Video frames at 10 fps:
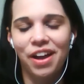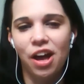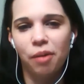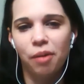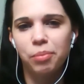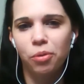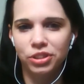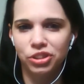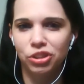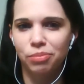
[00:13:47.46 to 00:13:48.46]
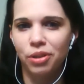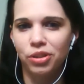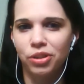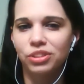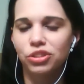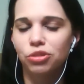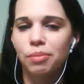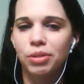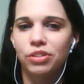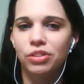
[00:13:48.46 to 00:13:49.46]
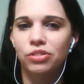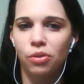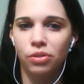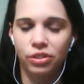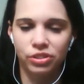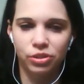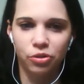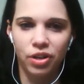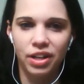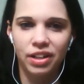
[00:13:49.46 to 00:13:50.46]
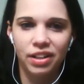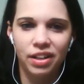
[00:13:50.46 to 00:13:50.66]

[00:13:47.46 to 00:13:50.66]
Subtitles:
I'll be more concerned about the ones who maybe don't look so great.